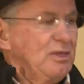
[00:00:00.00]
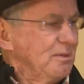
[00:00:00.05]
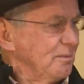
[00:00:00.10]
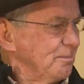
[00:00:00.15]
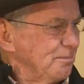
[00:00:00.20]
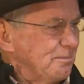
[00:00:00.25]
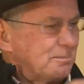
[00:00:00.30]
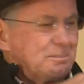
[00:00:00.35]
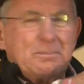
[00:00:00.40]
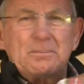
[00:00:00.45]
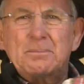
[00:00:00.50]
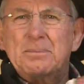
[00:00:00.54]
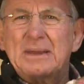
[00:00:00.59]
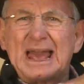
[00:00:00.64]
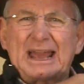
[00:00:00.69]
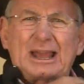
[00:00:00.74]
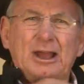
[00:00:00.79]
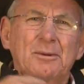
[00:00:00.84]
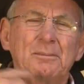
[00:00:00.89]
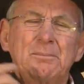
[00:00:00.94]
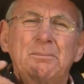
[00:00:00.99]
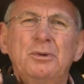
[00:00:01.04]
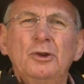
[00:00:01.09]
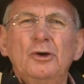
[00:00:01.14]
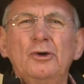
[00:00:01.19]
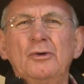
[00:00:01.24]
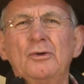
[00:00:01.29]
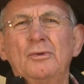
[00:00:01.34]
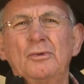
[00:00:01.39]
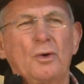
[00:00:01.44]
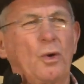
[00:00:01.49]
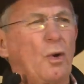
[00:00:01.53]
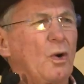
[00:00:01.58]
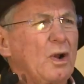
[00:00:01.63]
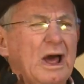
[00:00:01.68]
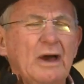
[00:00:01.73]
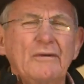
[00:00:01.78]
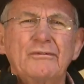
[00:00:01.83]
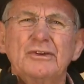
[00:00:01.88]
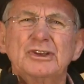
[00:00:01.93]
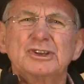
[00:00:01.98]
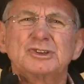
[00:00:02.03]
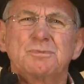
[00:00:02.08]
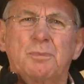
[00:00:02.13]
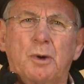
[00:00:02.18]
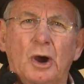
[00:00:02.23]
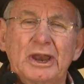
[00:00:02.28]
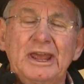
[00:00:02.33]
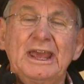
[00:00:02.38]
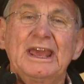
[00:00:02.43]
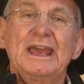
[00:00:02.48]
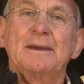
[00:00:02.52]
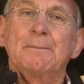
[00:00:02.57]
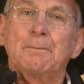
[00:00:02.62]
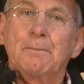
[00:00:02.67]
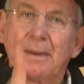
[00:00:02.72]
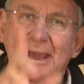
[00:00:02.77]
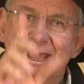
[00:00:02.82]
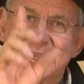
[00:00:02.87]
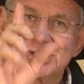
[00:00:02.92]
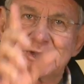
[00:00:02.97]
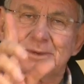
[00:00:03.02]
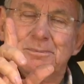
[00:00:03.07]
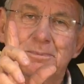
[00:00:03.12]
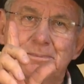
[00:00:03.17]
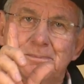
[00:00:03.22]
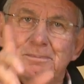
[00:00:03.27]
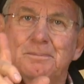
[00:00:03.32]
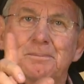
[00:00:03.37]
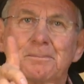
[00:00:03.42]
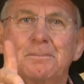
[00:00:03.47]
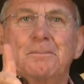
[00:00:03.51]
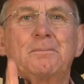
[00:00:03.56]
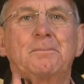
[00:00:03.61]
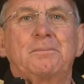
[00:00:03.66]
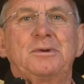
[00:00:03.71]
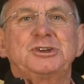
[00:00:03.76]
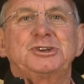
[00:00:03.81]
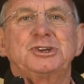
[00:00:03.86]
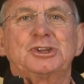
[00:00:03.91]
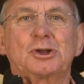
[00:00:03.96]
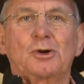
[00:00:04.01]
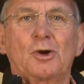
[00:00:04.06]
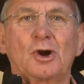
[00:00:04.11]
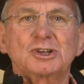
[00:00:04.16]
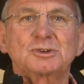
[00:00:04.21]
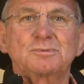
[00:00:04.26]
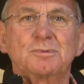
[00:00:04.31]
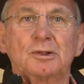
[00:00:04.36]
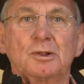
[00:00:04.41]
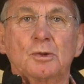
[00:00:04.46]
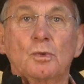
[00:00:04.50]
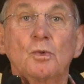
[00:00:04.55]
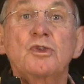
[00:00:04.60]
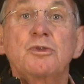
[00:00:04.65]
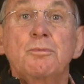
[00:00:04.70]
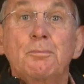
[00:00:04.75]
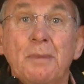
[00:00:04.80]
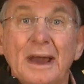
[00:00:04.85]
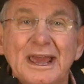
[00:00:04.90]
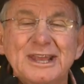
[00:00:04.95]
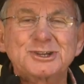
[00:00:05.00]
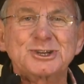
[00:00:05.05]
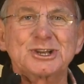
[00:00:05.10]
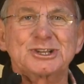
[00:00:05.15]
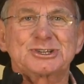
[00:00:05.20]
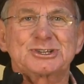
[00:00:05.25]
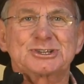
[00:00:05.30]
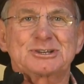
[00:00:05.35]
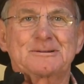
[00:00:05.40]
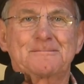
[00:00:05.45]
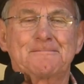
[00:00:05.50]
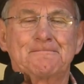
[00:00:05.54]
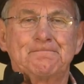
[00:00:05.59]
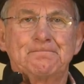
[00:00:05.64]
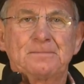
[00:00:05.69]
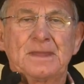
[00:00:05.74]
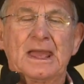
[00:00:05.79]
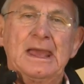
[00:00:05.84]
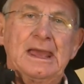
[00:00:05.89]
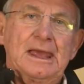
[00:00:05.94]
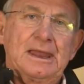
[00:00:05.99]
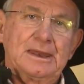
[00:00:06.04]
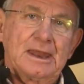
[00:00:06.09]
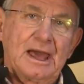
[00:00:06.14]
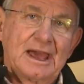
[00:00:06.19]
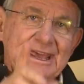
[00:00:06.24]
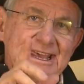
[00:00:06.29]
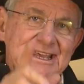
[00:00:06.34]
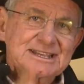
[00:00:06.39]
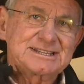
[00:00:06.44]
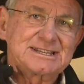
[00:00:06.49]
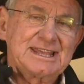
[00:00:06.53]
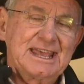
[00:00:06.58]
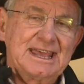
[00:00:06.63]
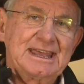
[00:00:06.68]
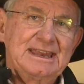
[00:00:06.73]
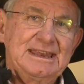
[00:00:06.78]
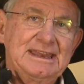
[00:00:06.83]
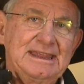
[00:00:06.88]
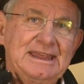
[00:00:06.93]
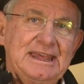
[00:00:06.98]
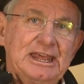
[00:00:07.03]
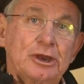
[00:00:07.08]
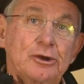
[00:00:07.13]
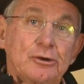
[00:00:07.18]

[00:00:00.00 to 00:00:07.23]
black and blue all over his body, preaching the gospel with patience. Now, he said in